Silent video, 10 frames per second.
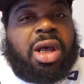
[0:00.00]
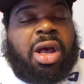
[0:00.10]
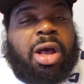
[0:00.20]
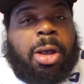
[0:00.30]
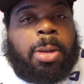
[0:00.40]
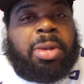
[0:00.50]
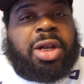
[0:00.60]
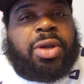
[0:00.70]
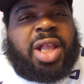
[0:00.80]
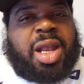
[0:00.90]
I
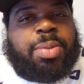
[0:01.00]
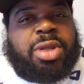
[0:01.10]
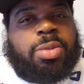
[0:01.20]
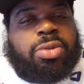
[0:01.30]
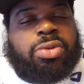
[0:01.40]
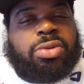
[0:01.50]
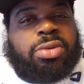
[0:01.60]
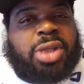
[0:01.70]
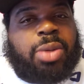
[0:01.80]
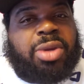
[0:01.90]
know a lot of people
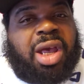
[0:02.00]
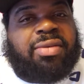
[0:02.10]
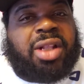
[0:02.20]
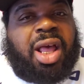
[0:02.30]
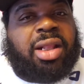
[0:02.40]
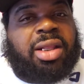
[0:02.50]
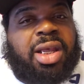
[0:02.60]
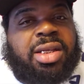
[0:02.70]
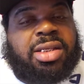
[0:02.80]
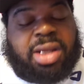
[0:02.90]
think we have a lot
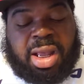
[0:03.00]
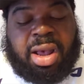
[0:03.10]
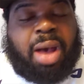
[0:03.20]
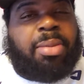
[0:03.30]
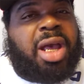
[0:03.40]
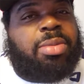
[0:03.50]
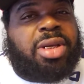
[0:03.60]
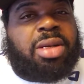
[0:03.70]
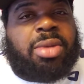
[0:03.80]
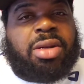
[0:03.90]
less. I might be
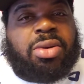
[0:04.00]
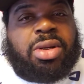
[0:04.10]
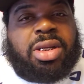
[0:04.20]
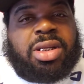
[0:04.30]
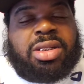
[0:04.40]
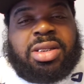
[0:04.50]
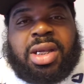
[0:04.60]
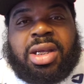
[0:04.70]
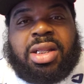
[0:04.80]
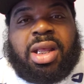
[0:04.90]
in the minority in
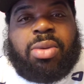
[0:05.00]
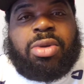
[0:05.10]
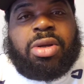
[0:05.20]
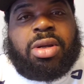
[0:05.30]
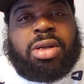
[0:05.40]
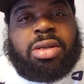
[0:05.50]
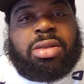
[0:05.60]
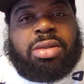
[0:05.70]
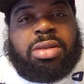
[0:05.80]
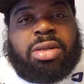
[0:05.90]
saying that we're
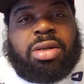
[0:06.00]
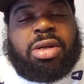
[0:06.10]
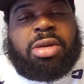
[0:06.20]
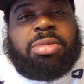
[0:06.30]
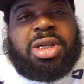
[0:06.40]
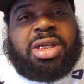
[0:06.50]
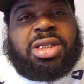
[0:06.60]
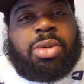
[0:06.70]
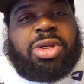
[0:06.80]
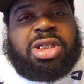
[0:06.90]
gonna be
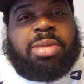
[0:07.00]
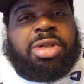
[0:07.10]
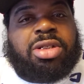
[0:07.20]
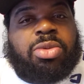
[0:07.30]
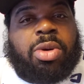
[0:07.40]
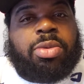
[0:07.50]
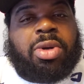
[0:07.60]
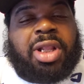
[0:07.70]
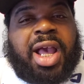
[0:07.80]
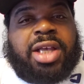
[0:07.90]
somewhat similar to what we
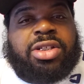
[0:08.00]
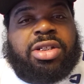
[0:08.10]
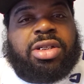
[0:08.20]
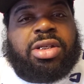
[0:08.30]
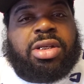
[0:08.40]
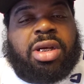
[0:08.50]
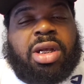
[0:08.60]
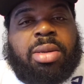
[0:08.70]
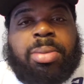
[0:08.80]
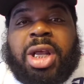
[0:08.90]
were last year.
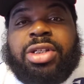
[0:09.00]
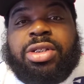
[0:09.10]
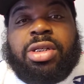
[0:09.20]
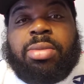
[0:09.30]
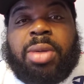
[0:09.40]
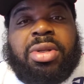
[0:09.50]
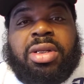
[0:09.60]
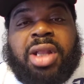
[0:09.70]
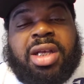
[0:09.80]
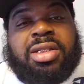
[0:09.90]
I'm not sure. Maybe
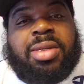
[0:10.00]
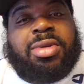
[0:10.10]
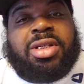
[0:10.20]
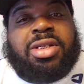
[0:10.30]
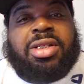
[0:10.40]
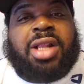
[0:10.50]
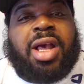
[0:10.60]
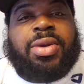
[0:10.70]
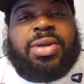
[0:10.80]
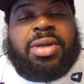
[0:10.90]
the negativity is just
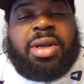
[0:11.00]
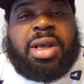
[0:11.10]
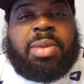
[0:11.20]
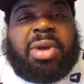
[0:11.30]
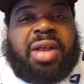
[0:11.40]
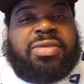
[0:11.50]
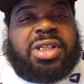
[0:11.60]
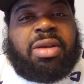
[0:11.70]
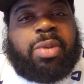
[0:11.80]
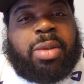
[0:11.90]
louder, but I've
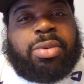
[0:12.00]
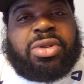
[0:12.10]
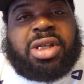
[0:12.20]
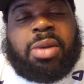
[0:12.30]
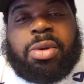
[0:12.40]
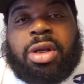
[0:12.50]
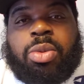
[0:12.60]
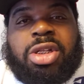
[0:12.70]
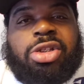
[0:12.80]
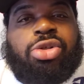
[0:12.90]
seen people saying we're gonna
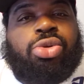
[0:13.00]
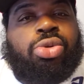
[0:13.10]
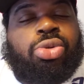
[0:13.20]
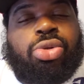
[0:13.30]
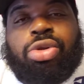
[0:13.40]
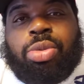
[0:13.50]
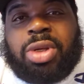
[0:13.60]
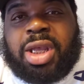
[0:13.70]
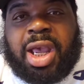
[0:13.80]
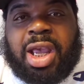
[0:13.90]
win 2,
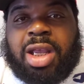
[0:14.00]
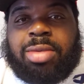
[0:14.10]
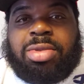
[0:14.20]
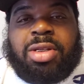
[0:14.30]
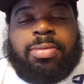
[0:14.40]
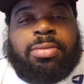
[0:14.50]
3 games.